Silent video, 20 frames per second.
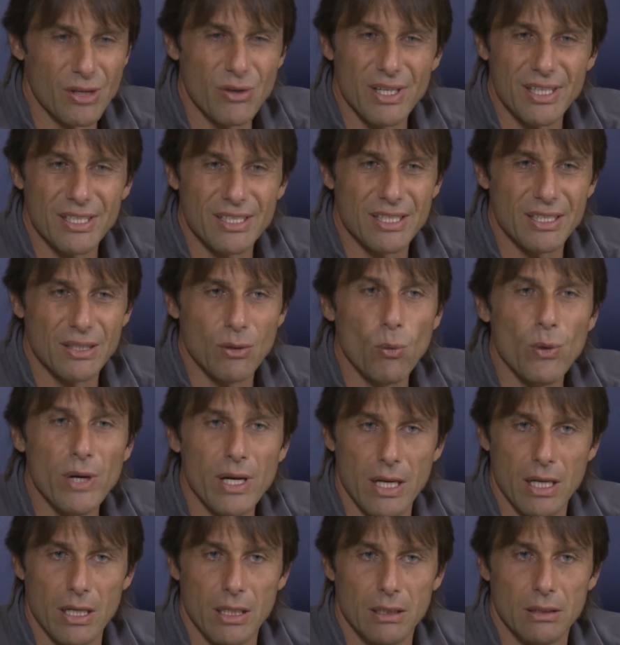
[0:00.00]
great
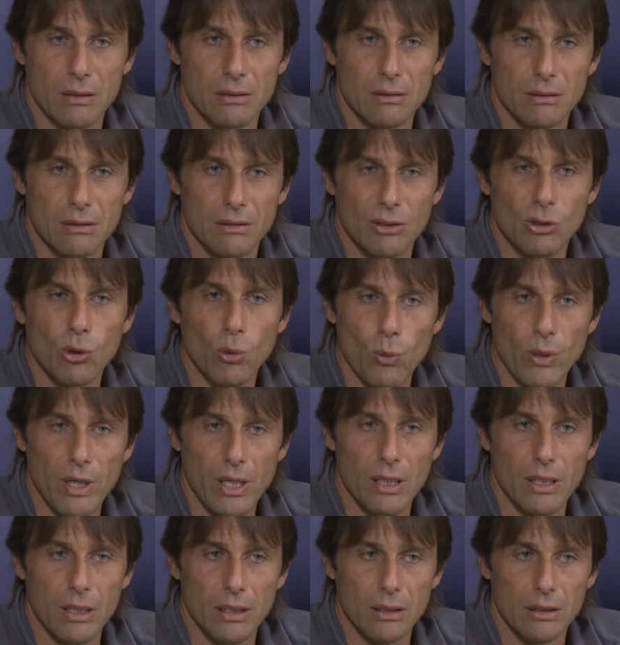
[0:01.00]
will to
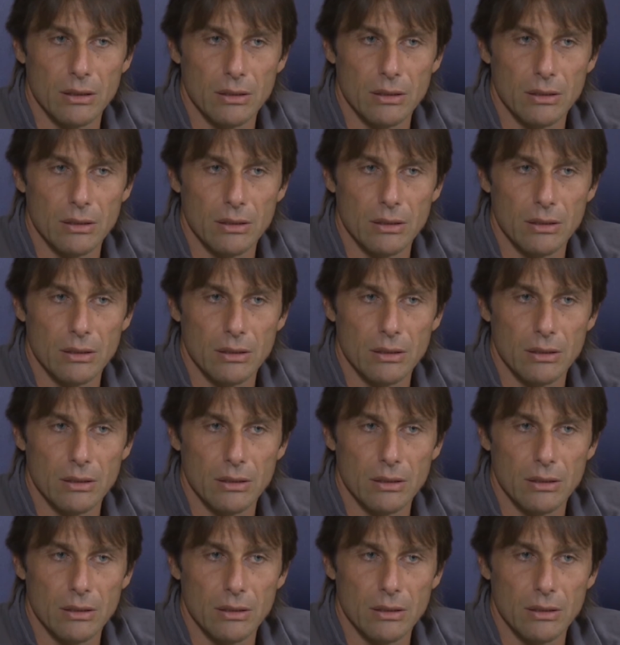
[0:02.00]
win,